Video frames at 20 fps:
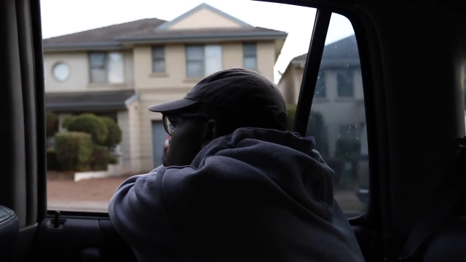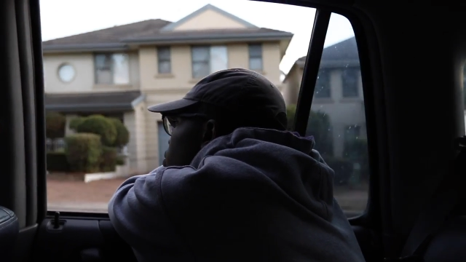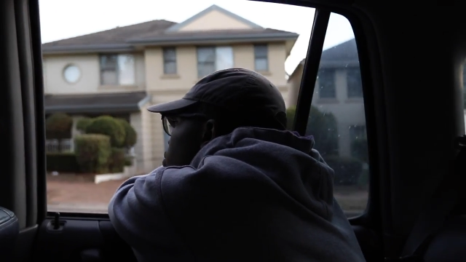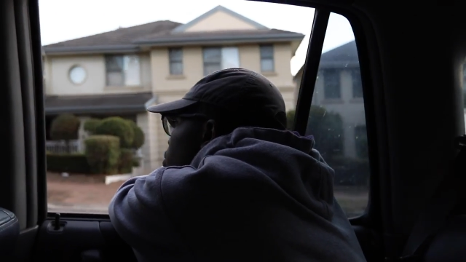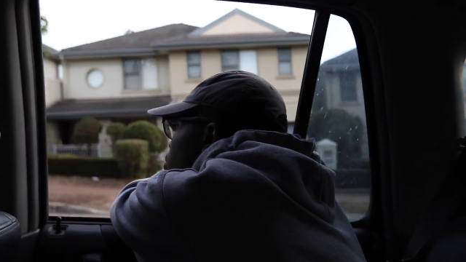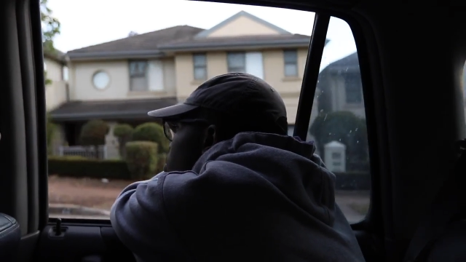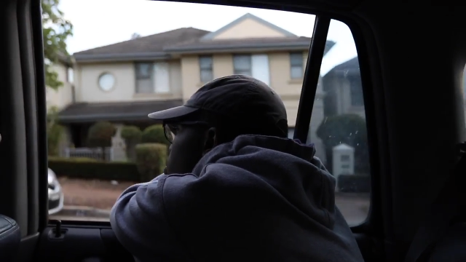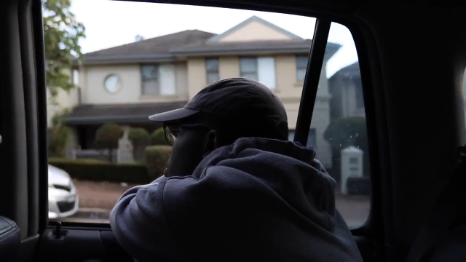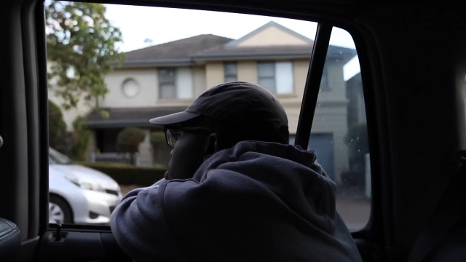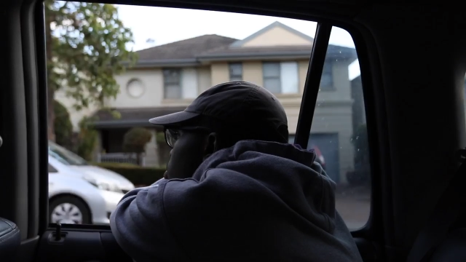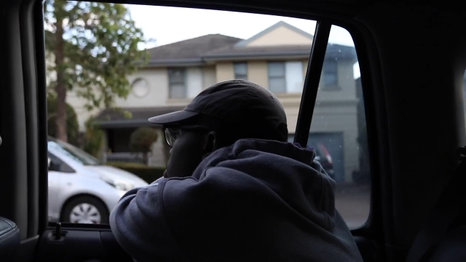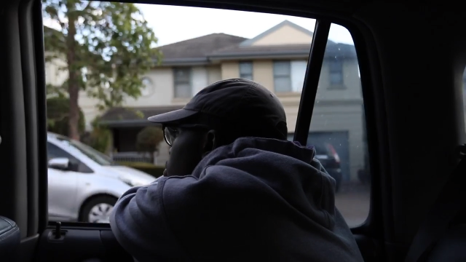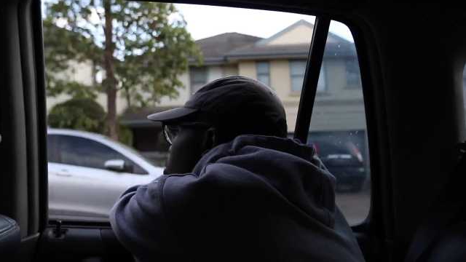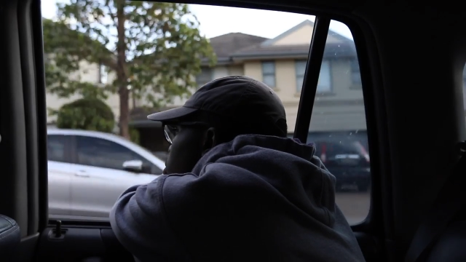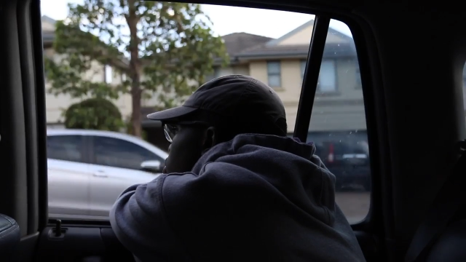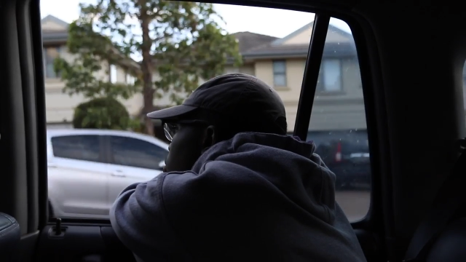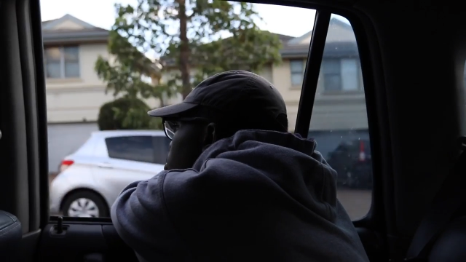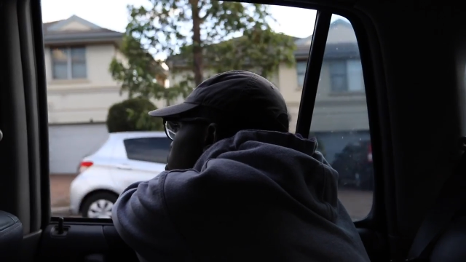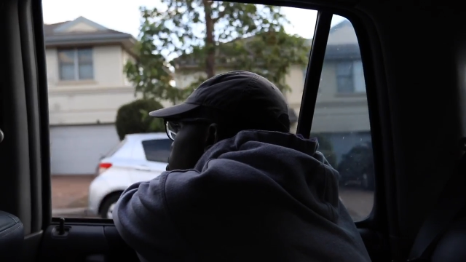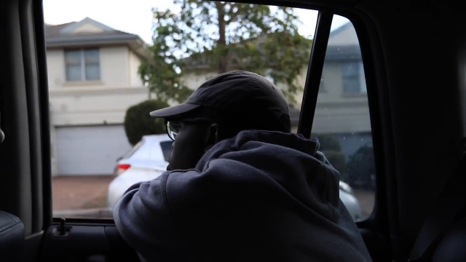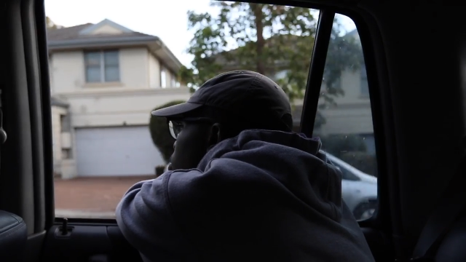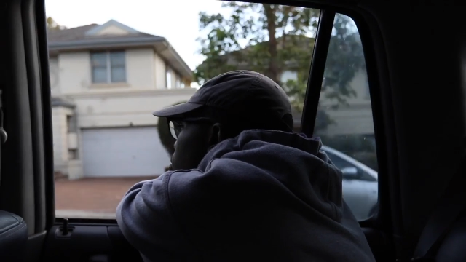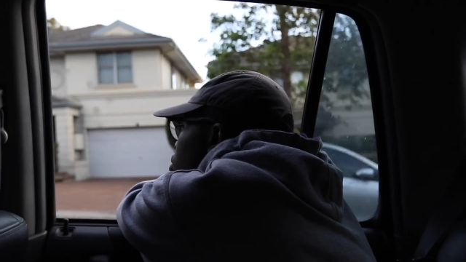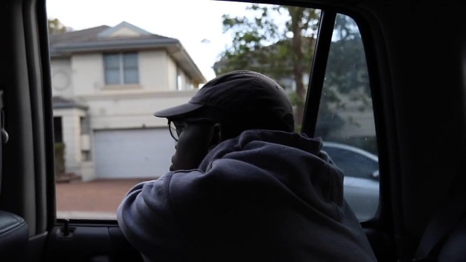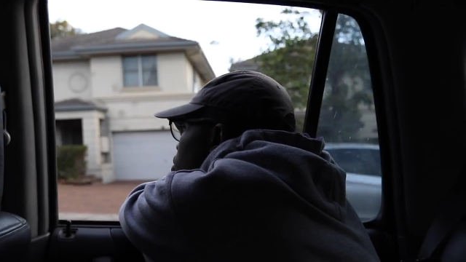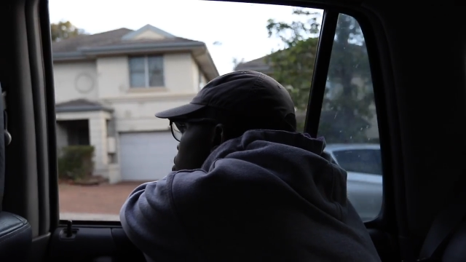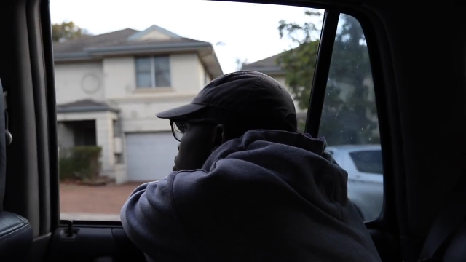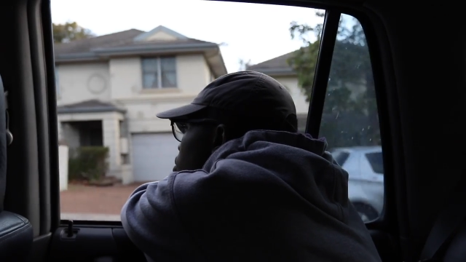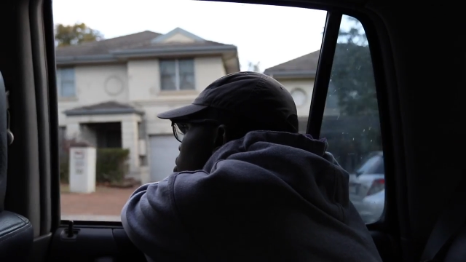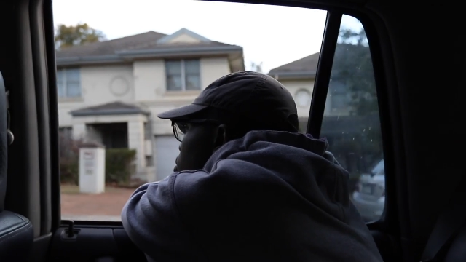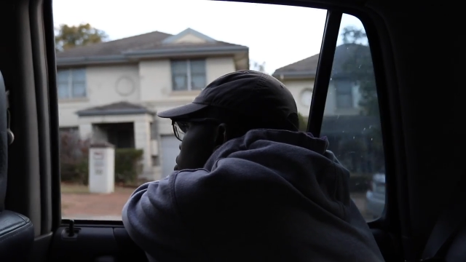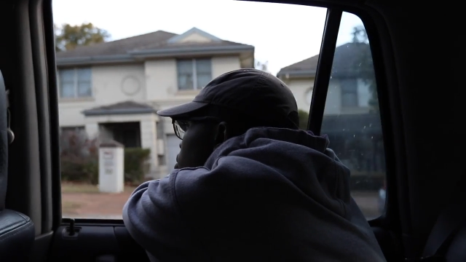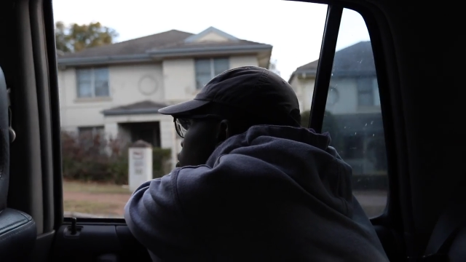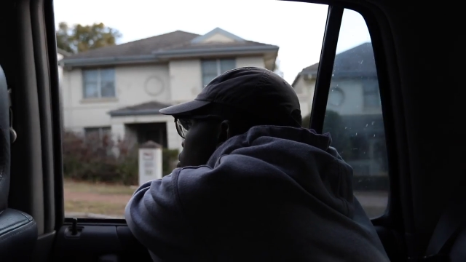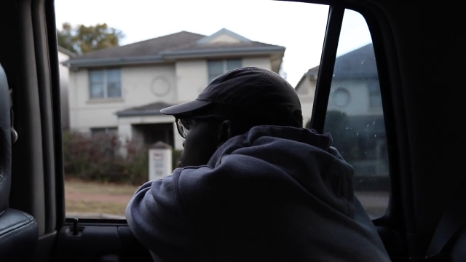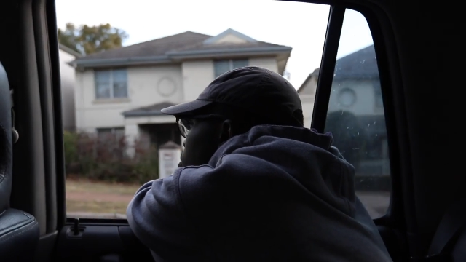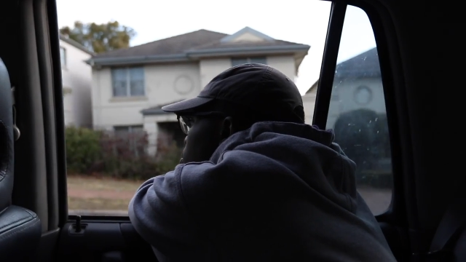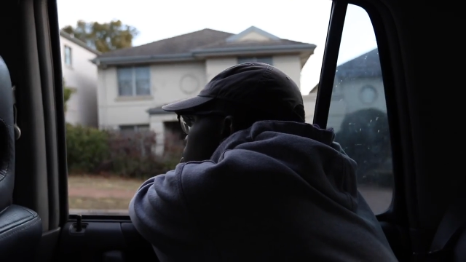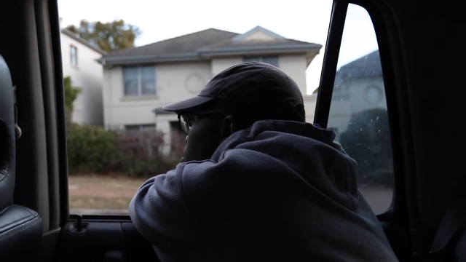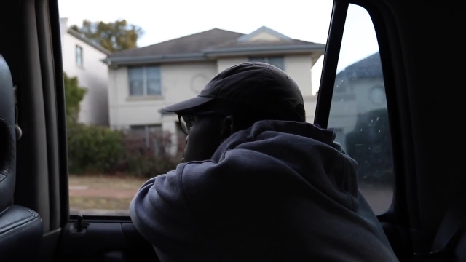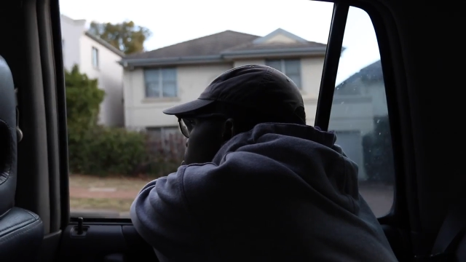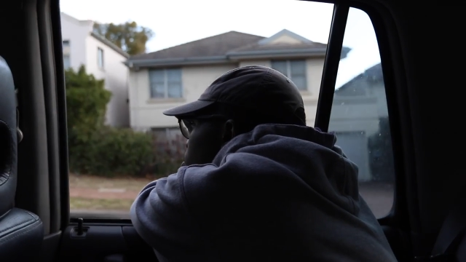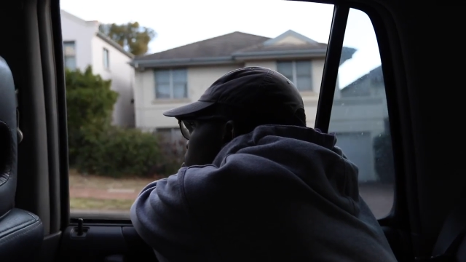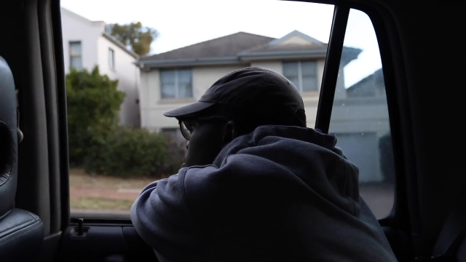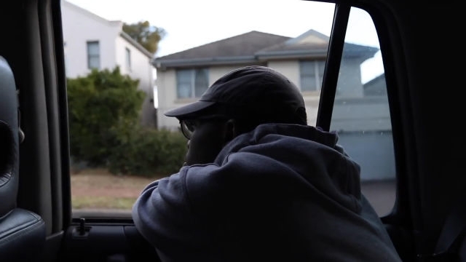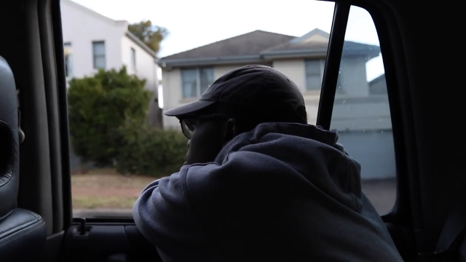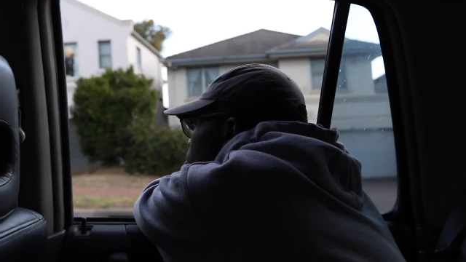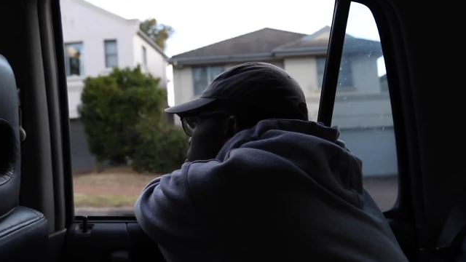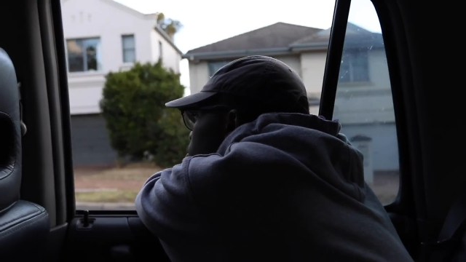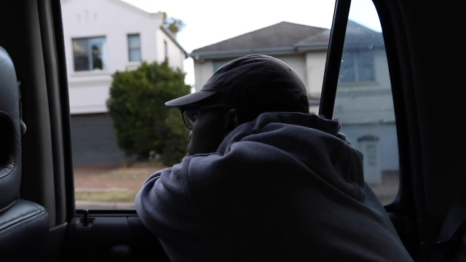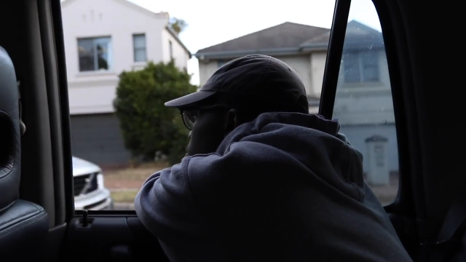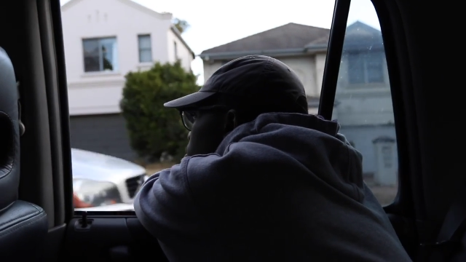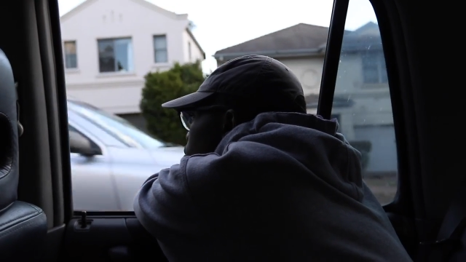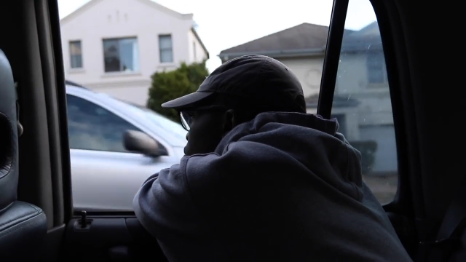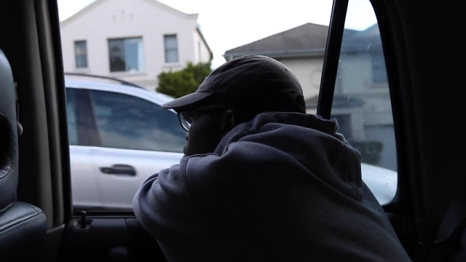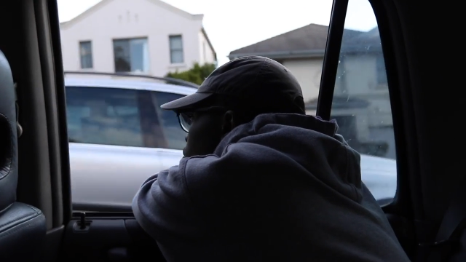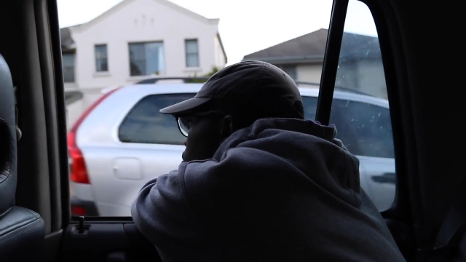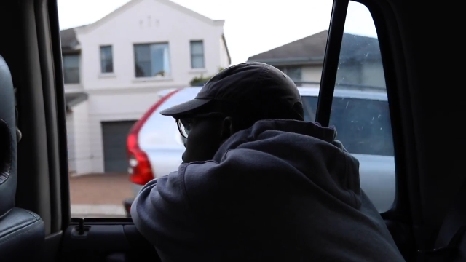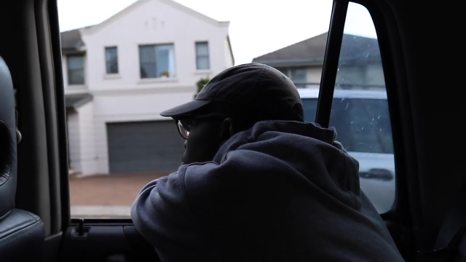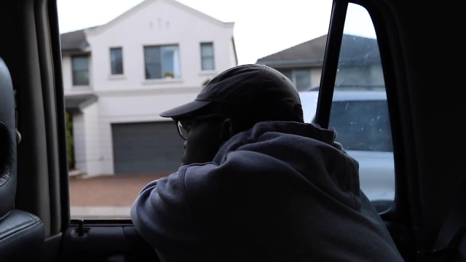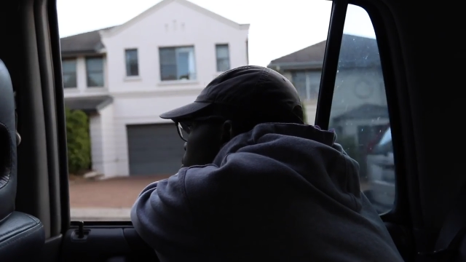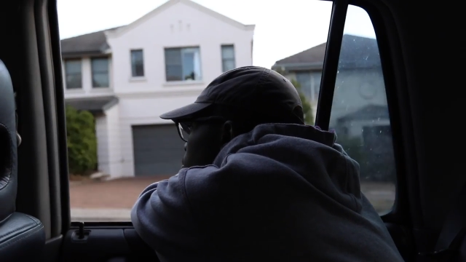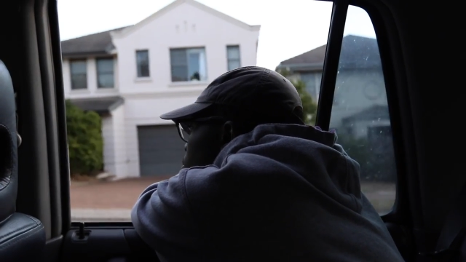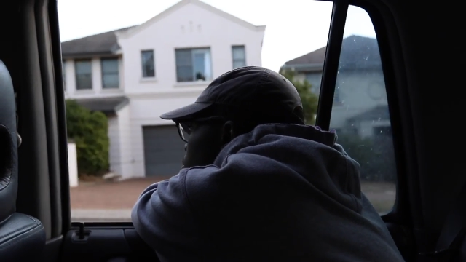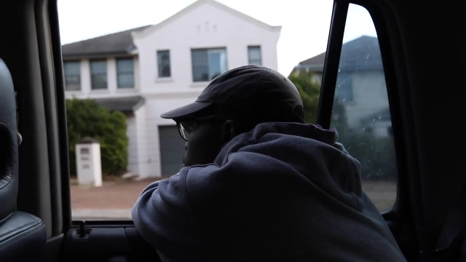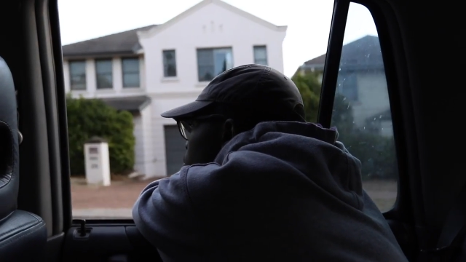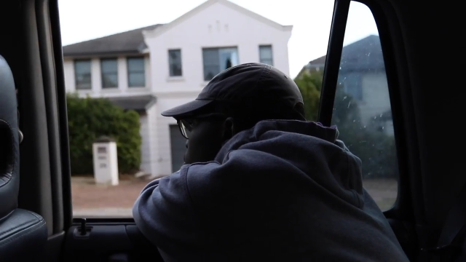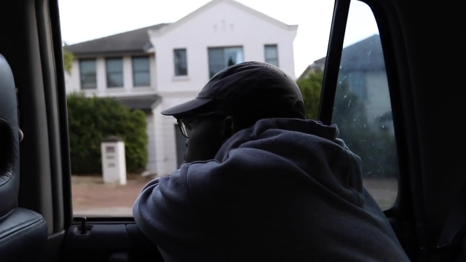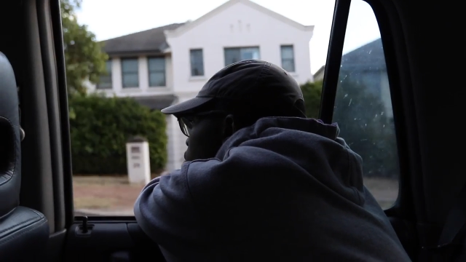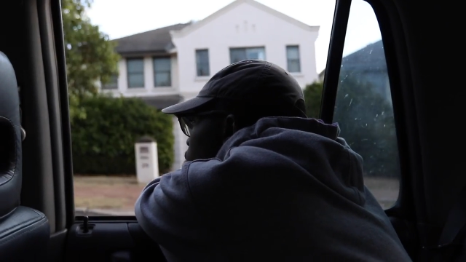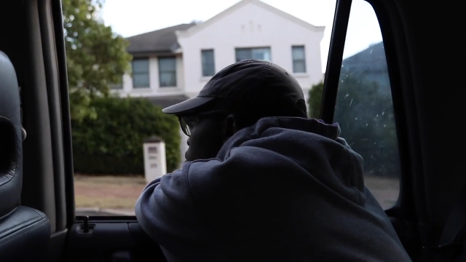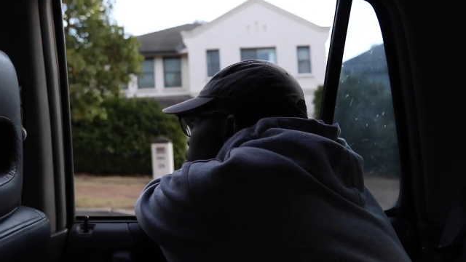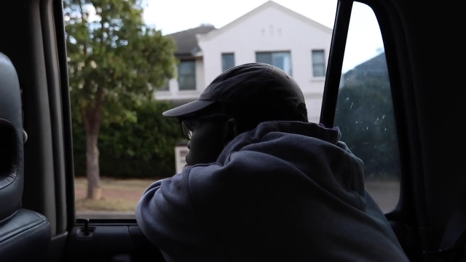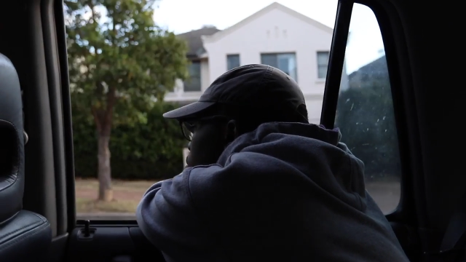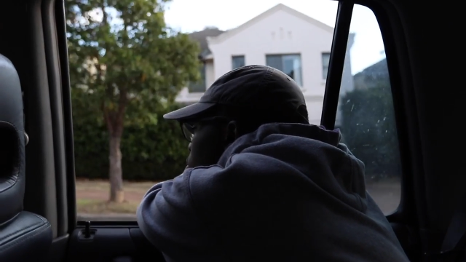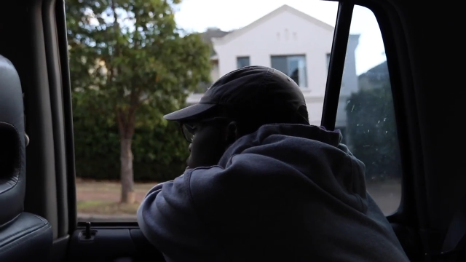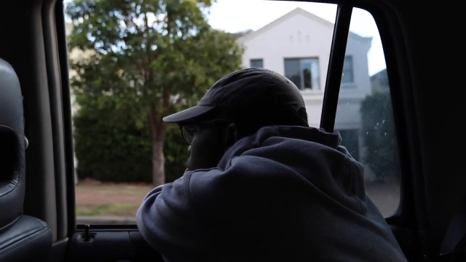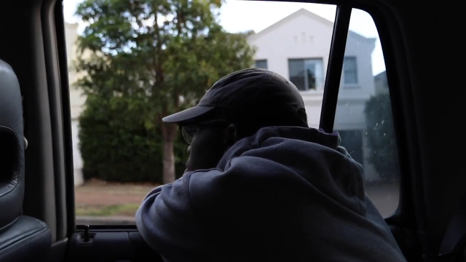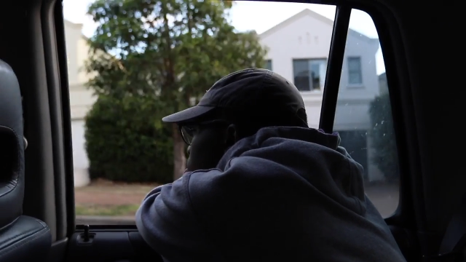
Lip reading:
No face is visible, so there are no lips to read.